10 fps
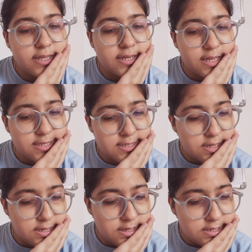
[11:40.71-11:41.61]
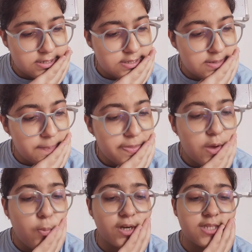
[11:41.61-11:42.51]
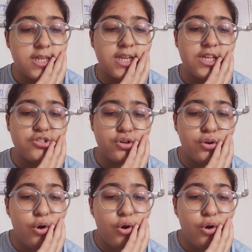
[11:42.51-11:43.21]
Next is, what is the nature